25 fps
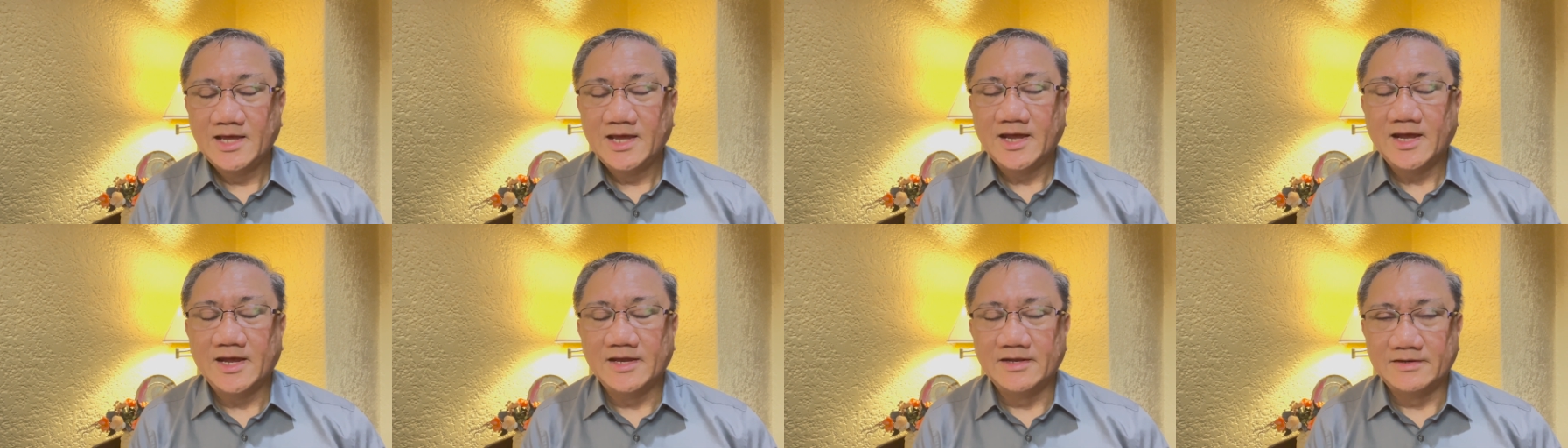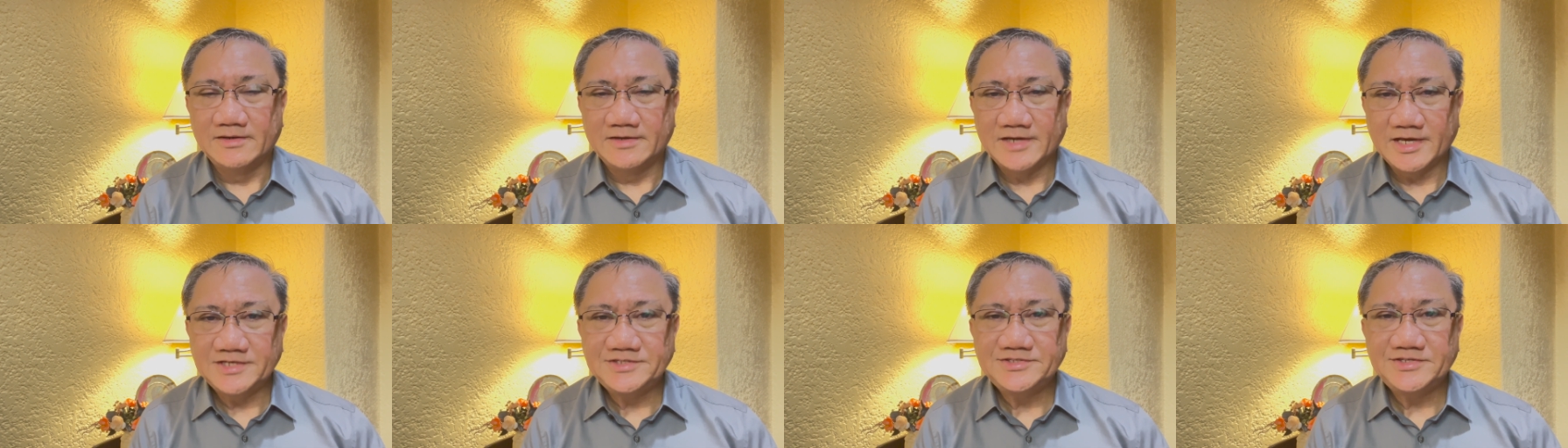and
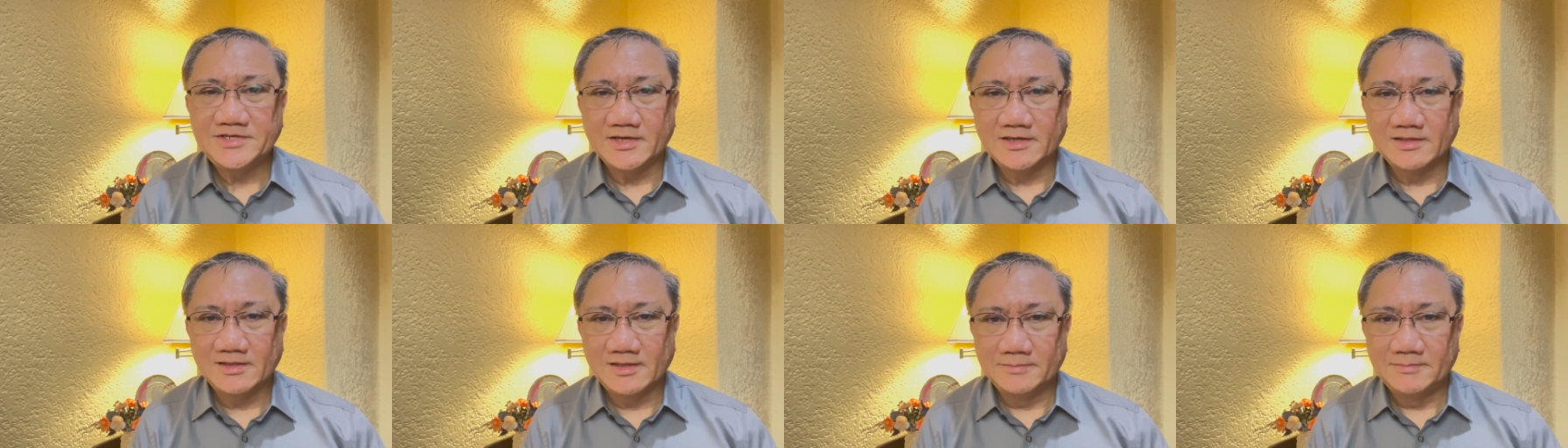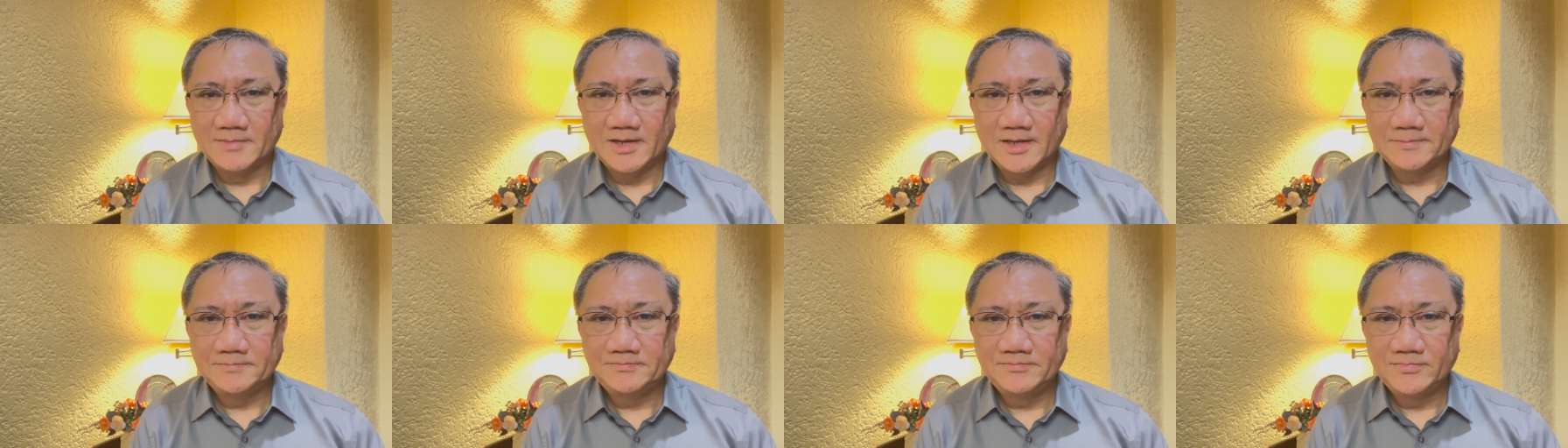raising them
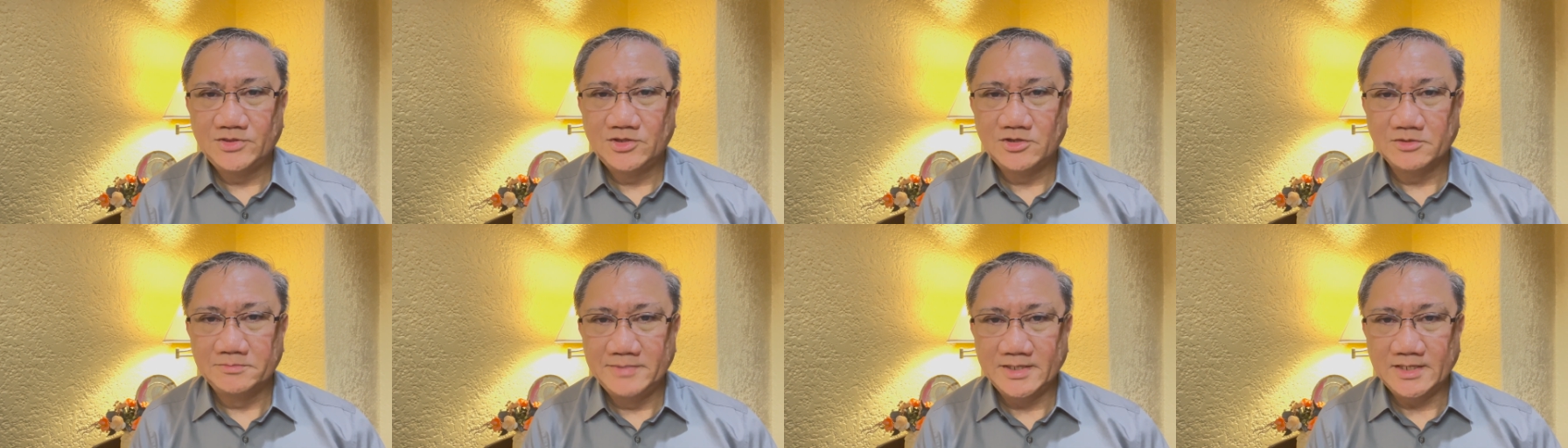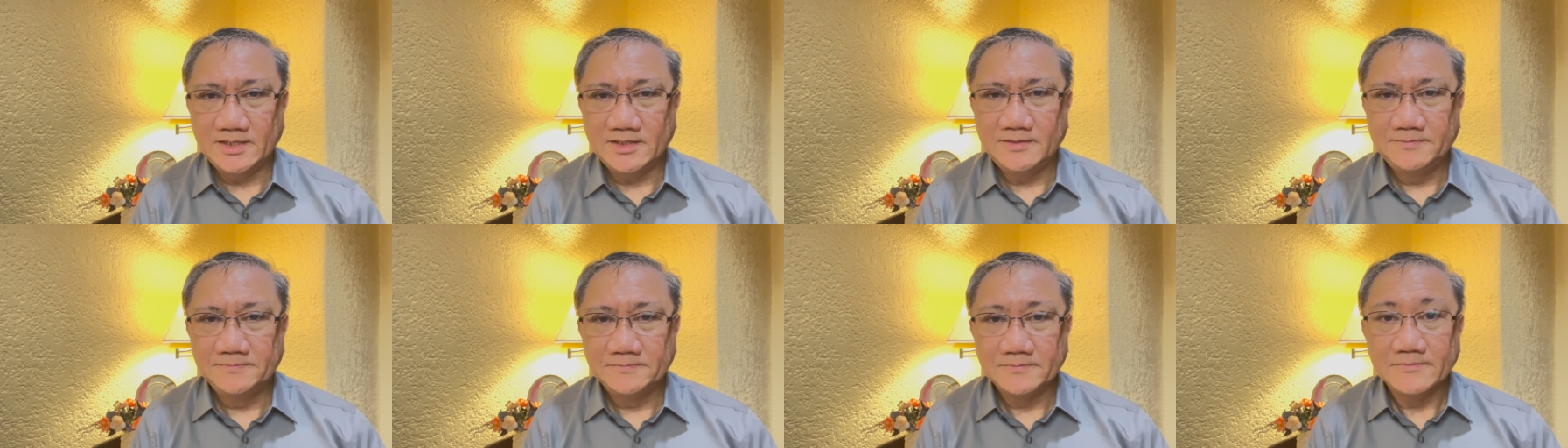up to
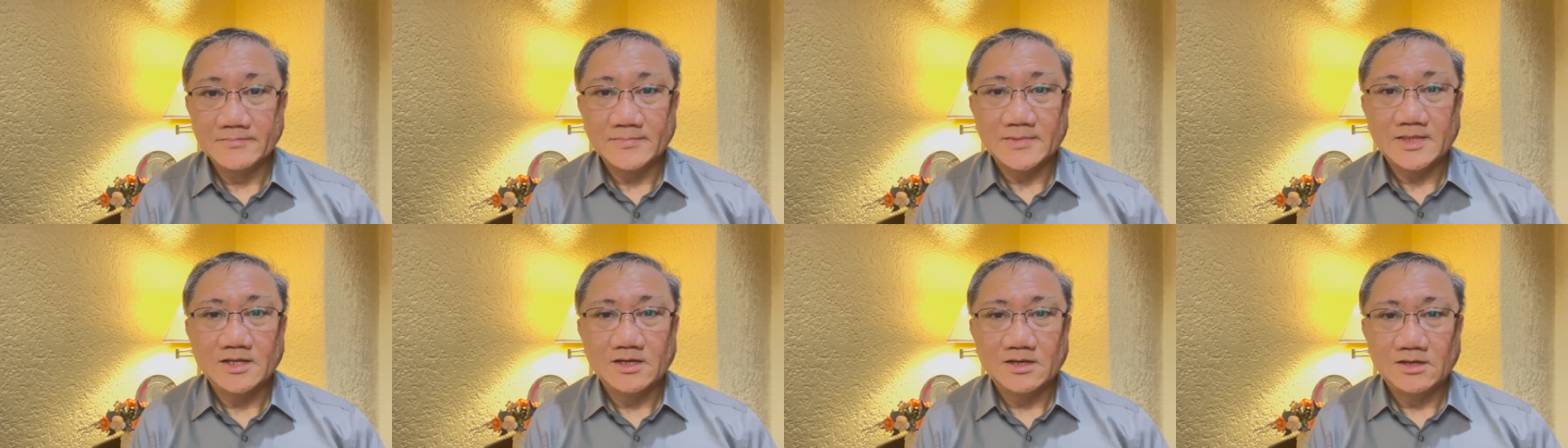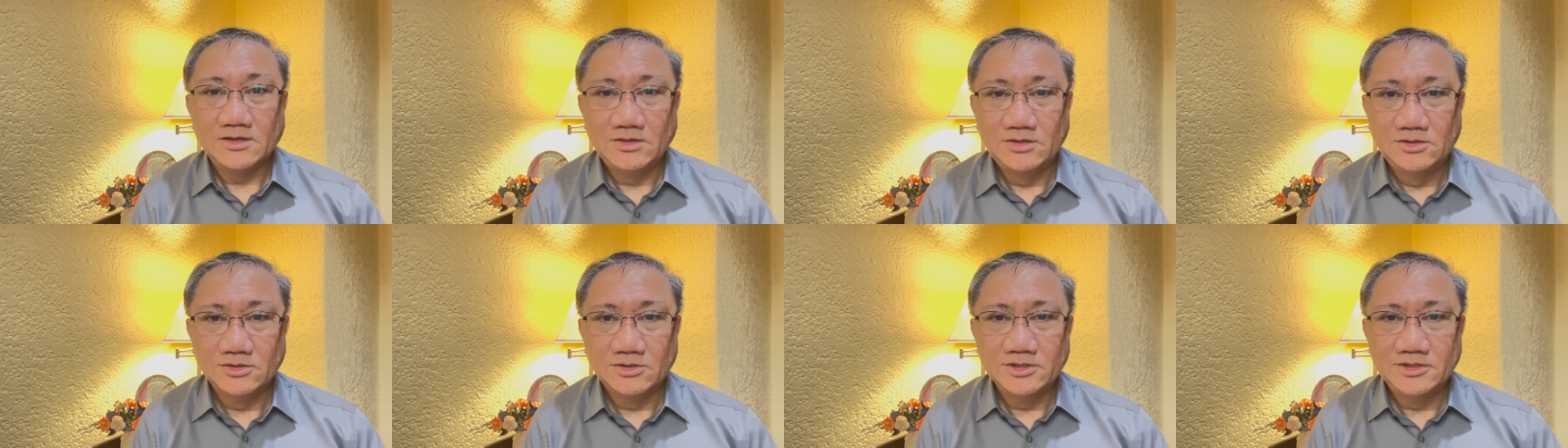be
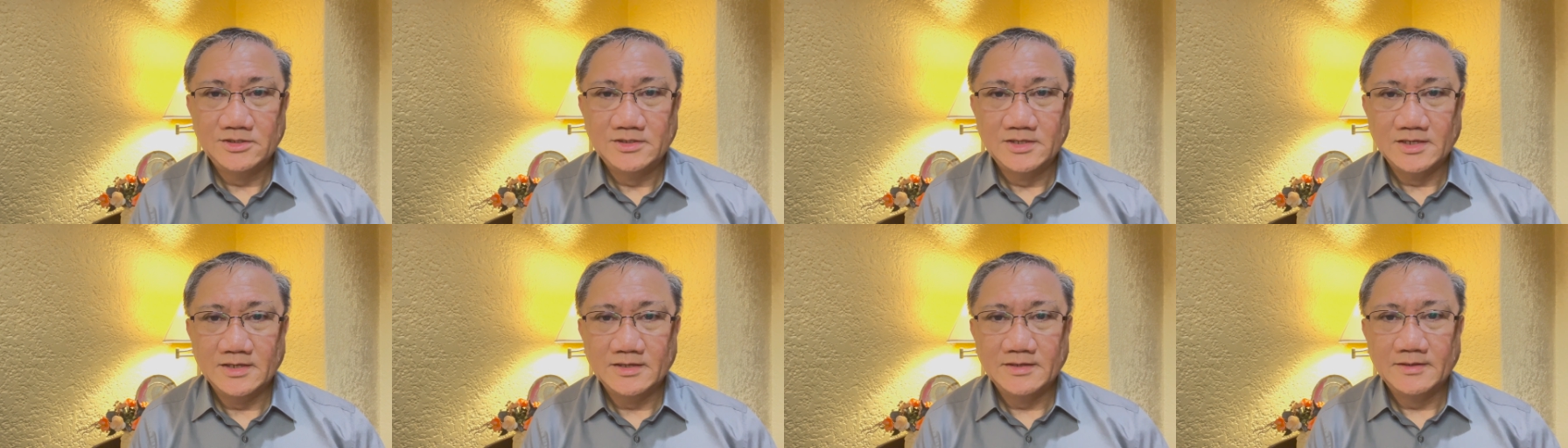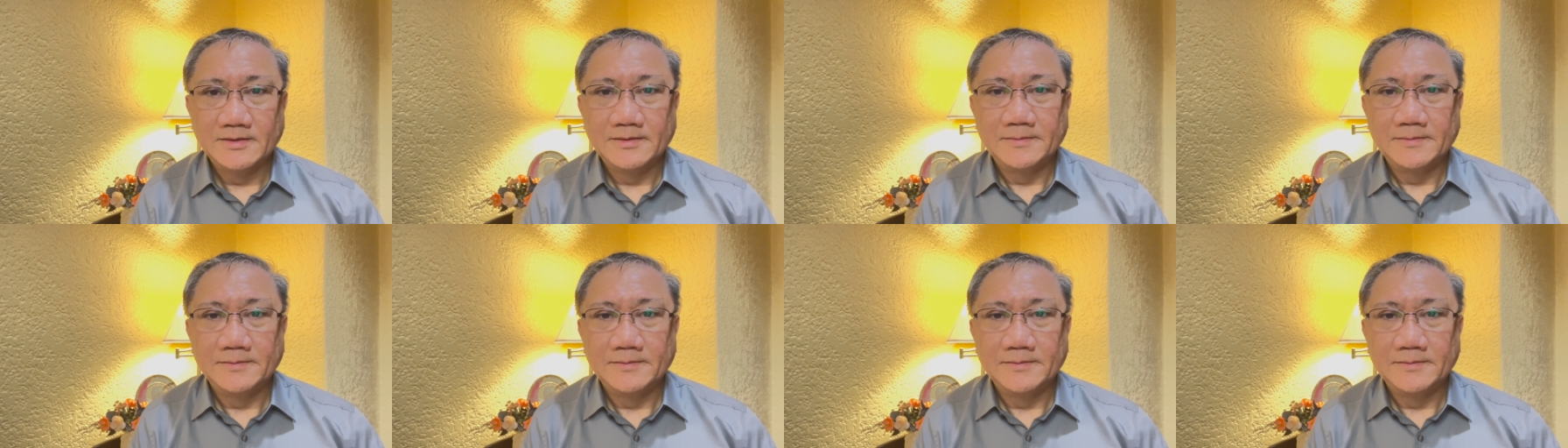good